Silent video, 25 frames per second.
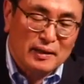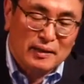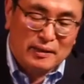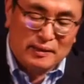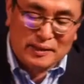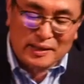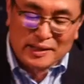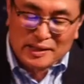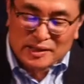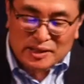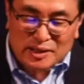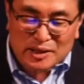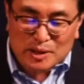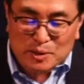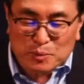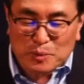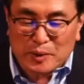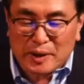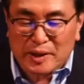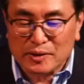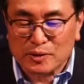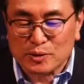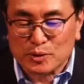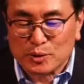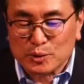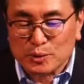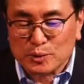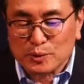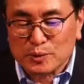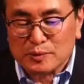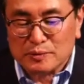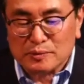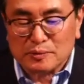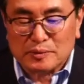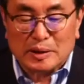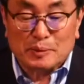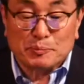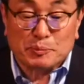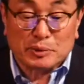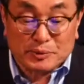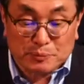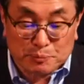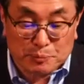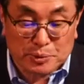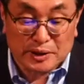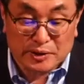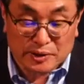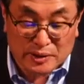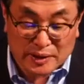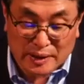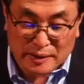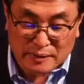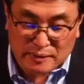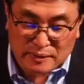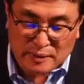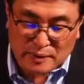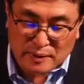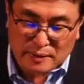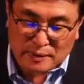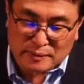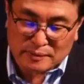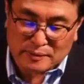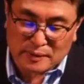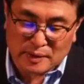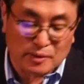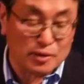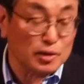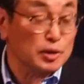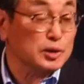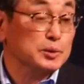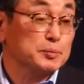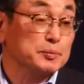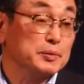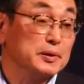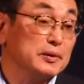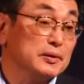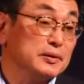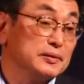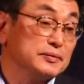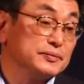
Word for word: That's the way to represent the gospel.